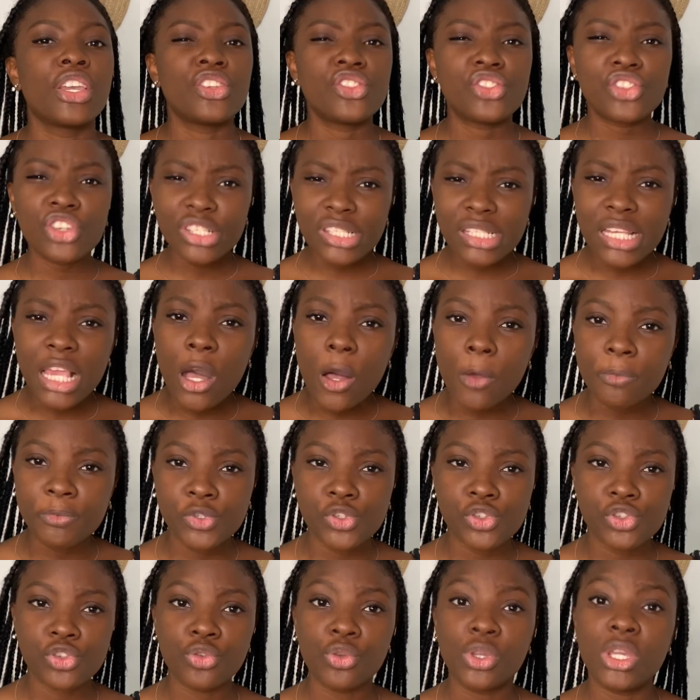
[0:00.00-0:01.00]
just helps
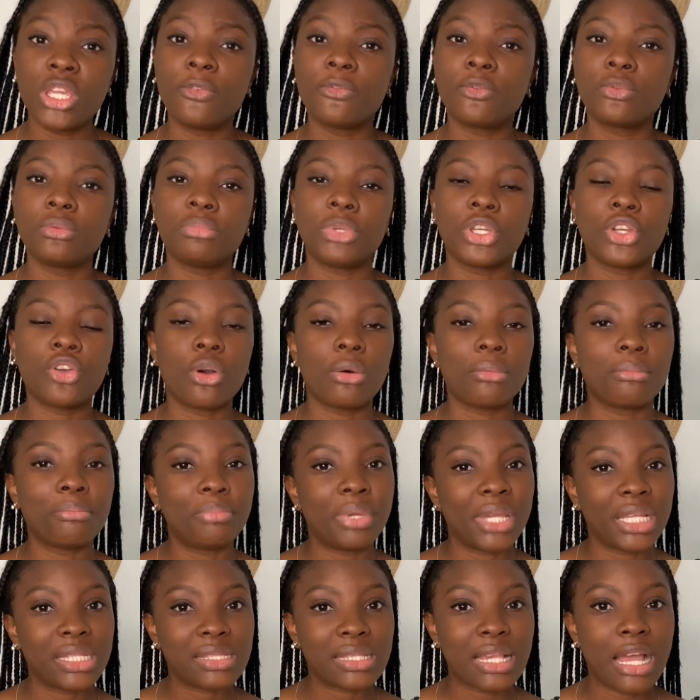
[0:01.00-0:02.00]
you even become
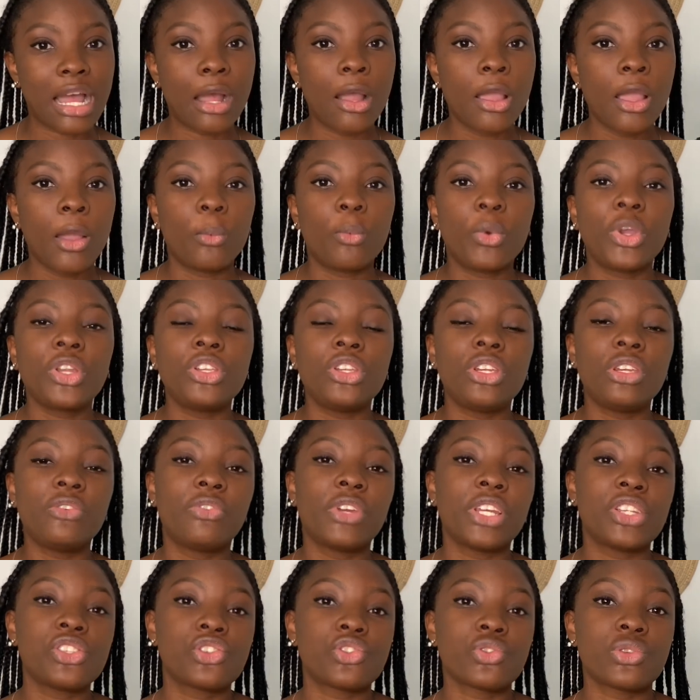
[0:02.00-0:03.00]
better when
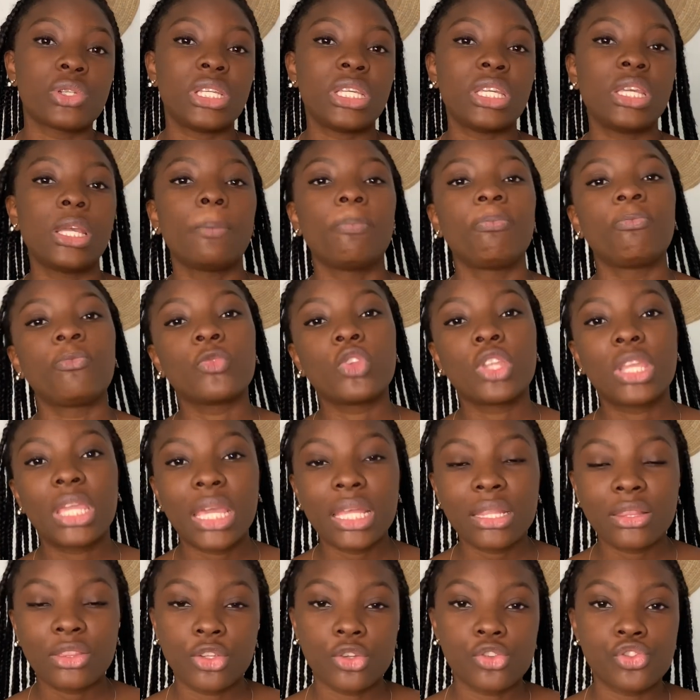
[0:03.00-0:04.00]
eventually get
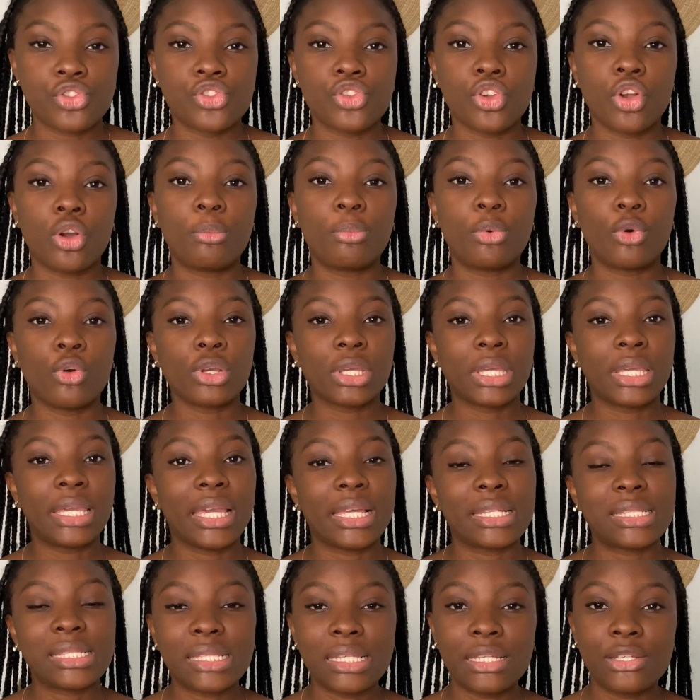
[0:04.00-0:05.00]
the job or
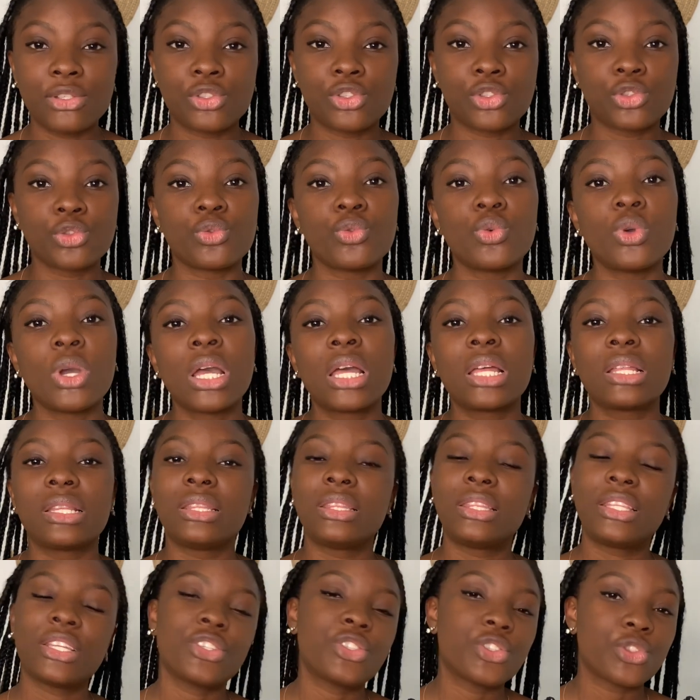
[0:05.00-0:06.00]
get into
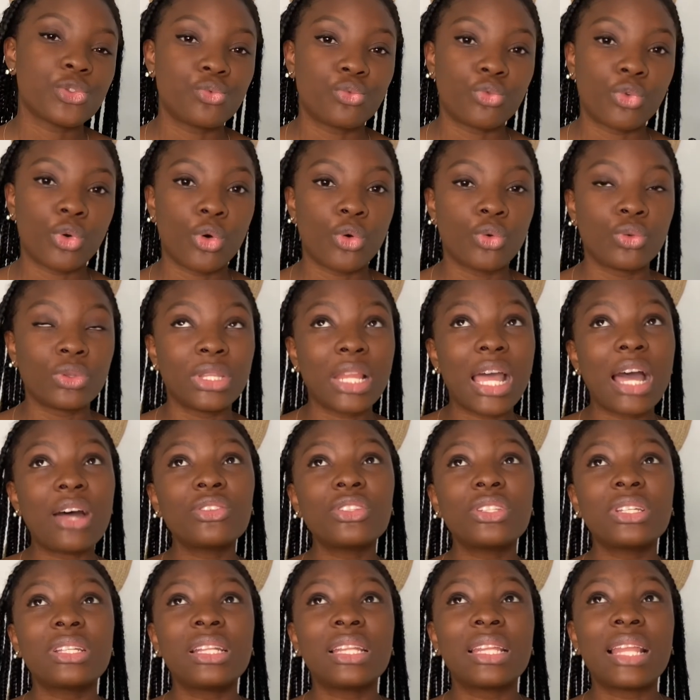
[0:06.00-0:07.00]
this role. Now, the
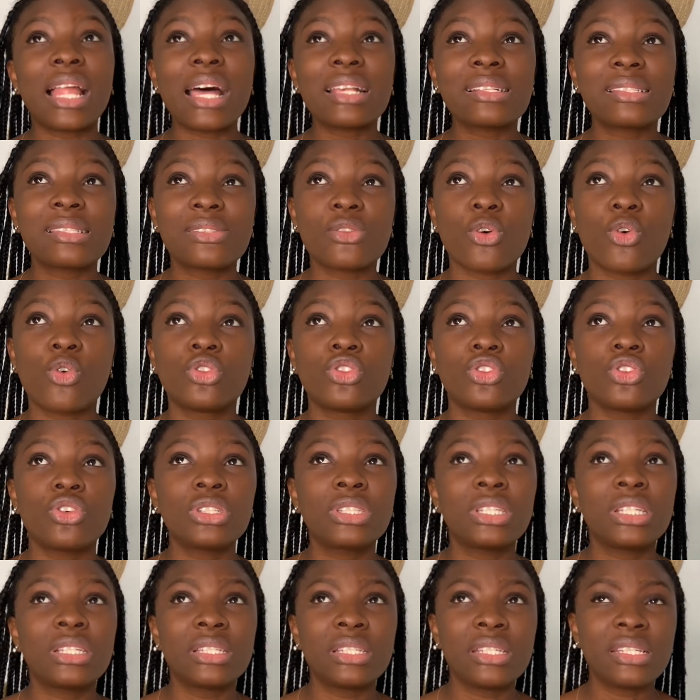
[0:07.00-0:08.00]
last or not the
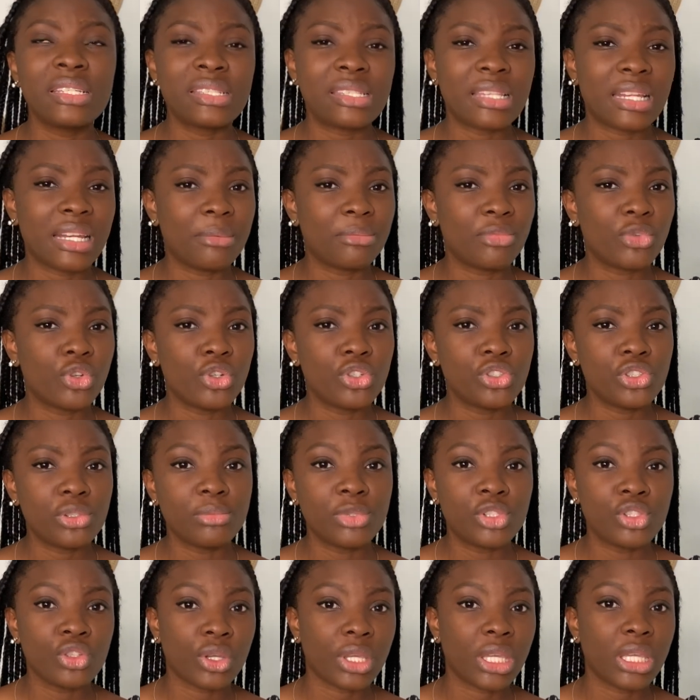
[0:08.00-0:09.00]
least that I'm going to be
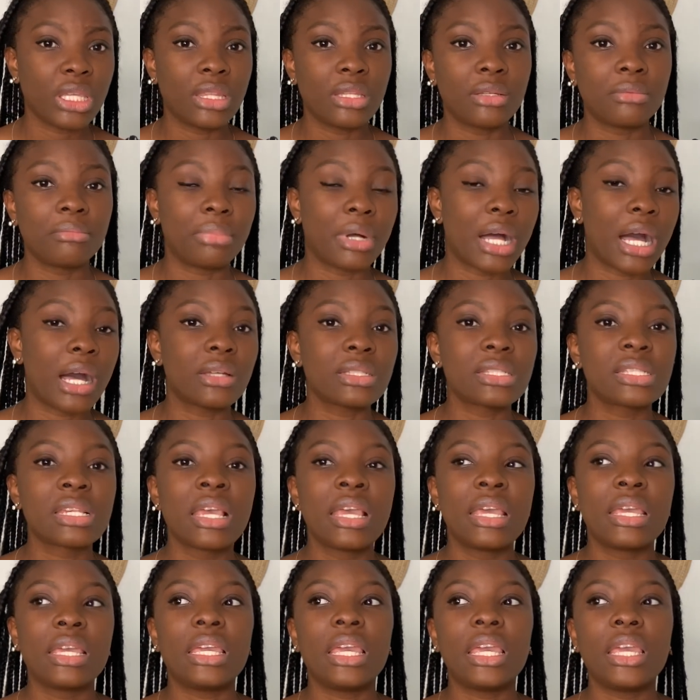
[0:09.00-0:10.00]
talking about
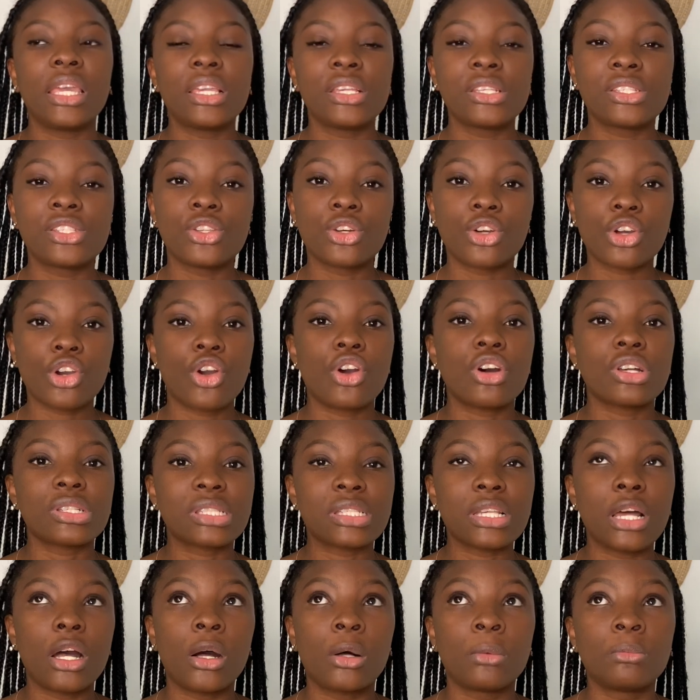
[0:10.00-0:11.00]
is the course,
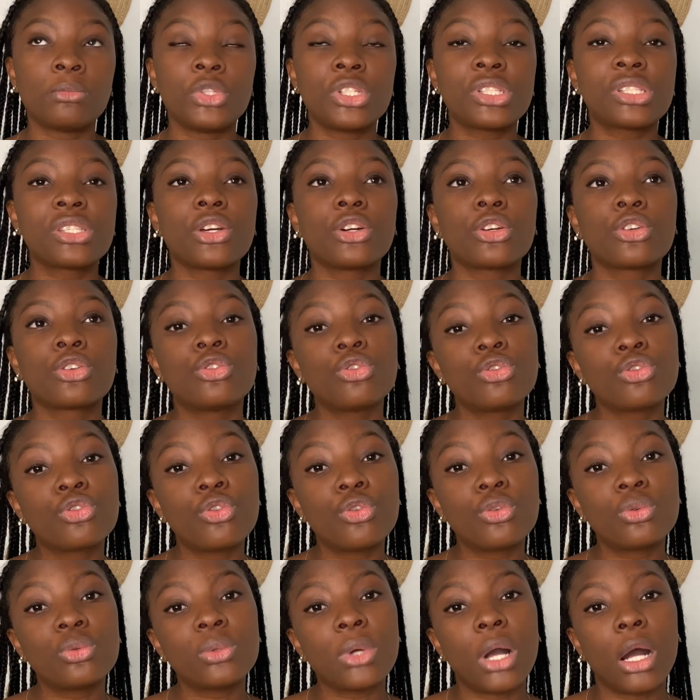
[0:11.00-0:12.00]
is the
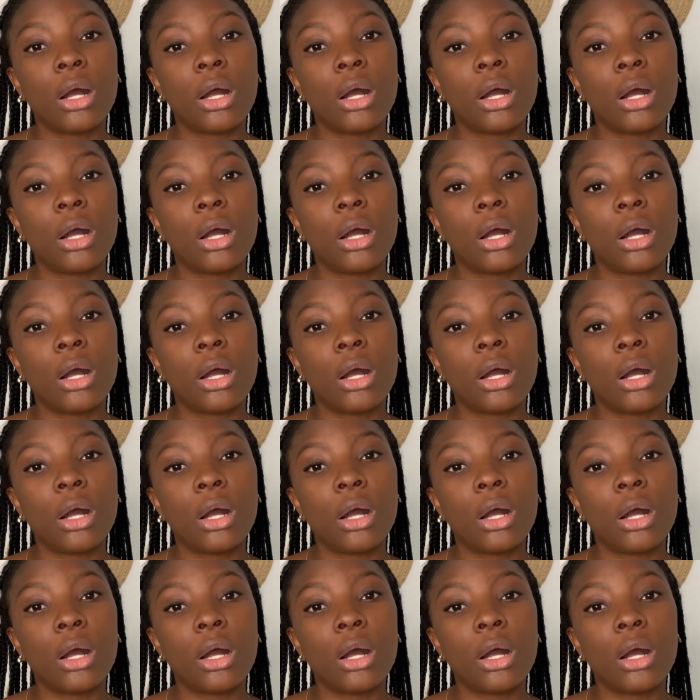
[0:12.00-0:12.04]
Google